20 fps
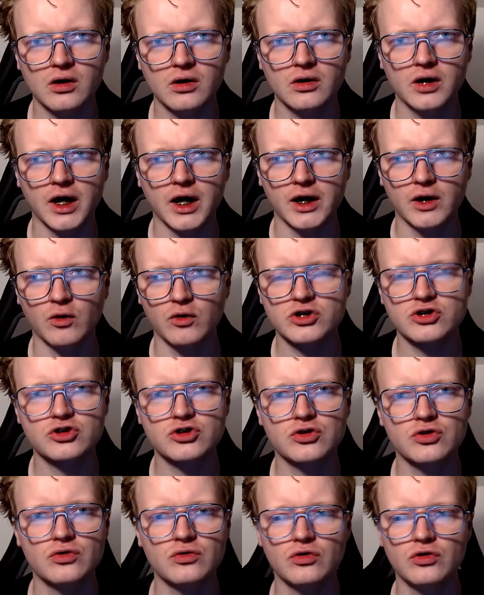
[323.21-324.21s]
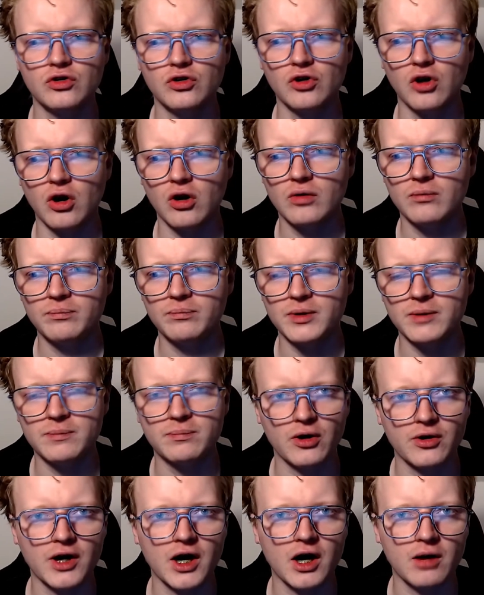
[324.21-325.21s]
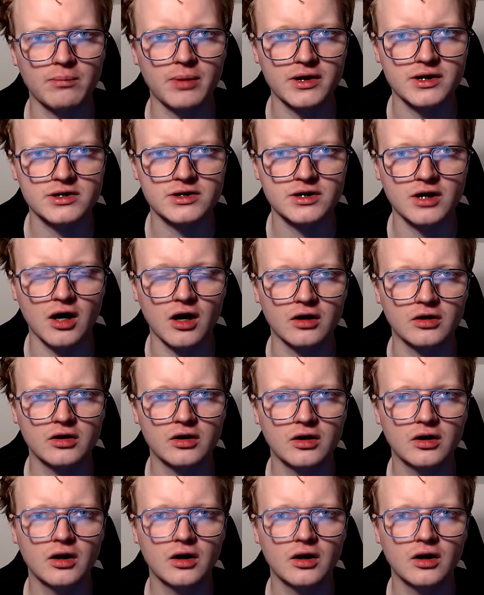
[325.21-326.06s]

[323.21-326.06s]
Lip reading: in order to not be blown out by this card.